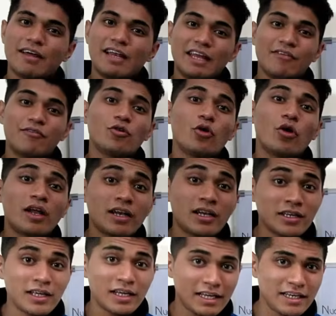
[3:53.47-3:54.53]
Well, if you are
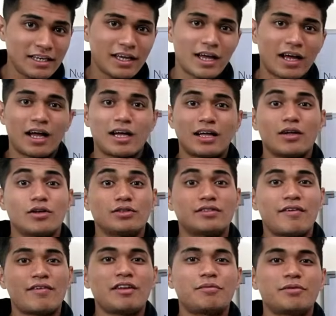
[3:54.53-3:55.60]
in India,
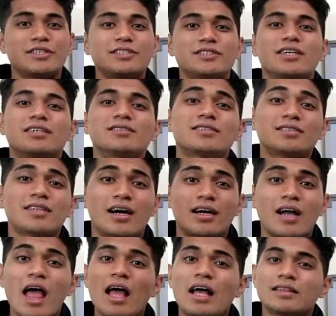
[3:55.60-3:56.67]
70% chances
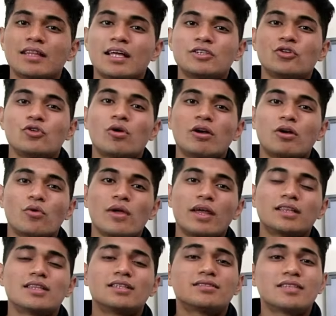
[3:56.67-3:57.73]
are that you are
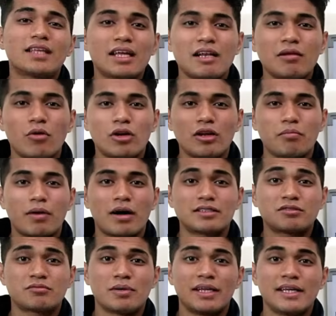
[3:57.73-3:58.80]
doing the single body
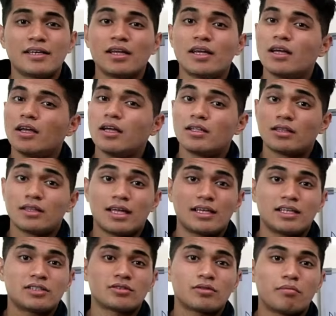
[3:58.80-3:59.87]
part split, that
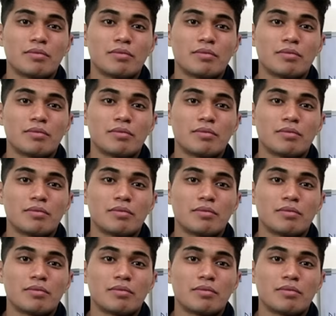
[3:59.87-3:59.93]
is